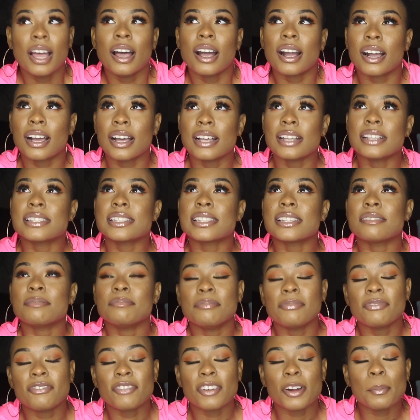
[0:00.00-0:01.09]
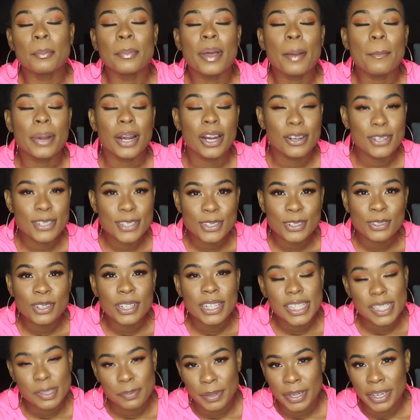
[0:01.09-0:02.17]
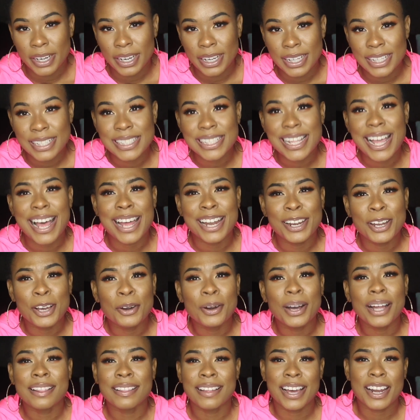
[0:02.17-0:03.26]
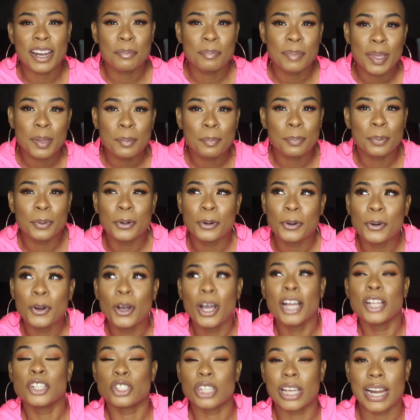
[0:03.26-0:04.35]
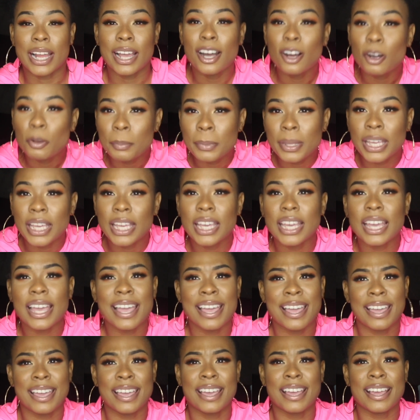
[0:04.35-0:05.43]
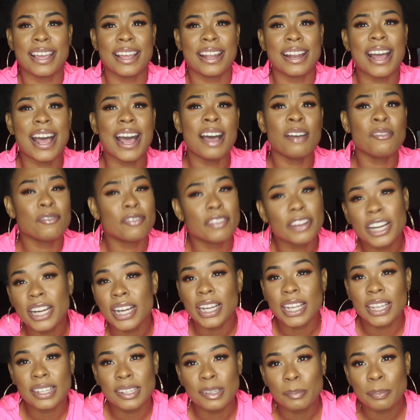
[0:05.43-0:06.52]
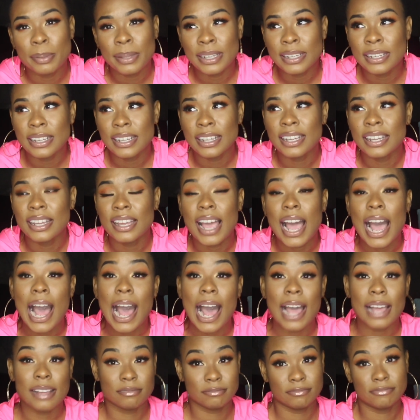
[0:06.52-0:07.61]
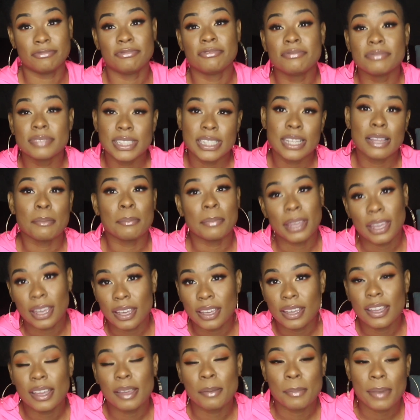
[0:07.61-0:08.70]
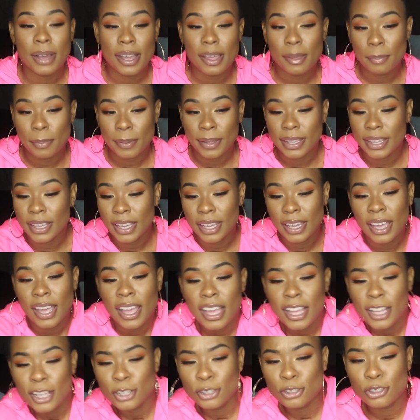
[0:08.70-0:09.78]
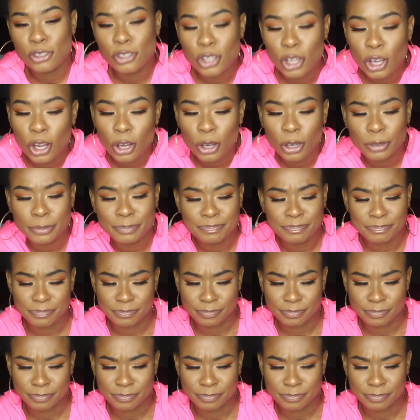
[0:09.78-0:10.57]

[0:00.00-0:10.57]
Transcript: Because from personal experience, I know a lot of people try to help me, and I'm very independent, to me, in my opinion. So